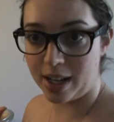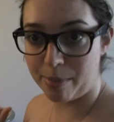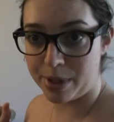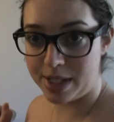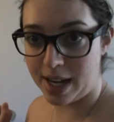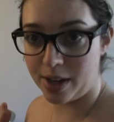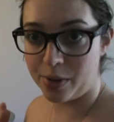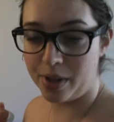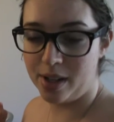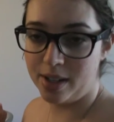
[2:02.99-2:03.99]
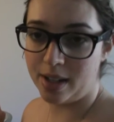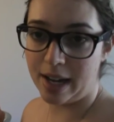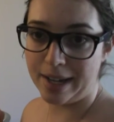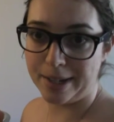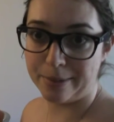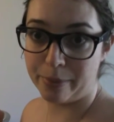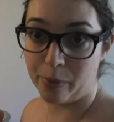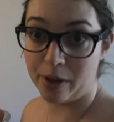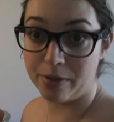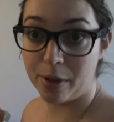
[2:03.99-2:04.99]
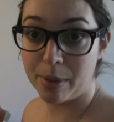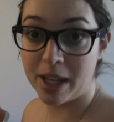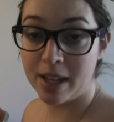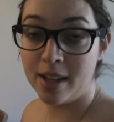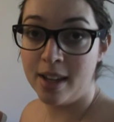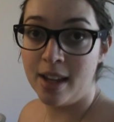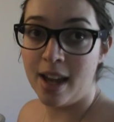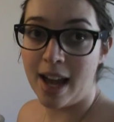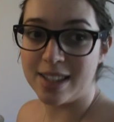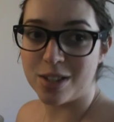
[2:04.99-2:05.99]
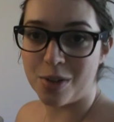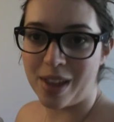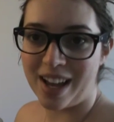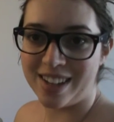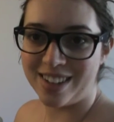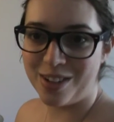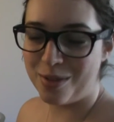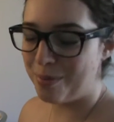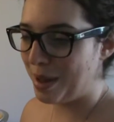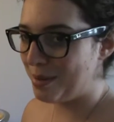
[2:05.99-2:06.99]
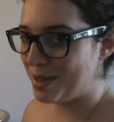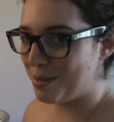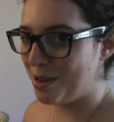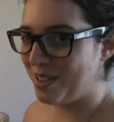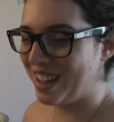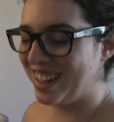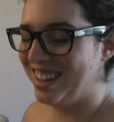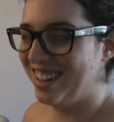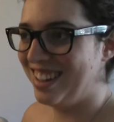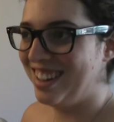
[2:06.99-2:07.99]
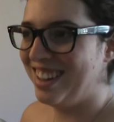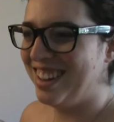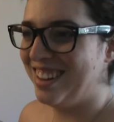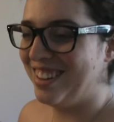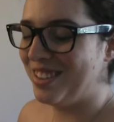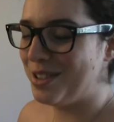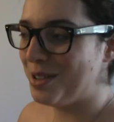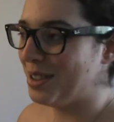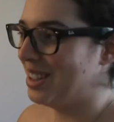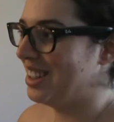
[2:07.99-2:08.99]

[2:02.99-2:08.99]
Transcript: up and down while filming, and so that, oh, baby's moving. Woo.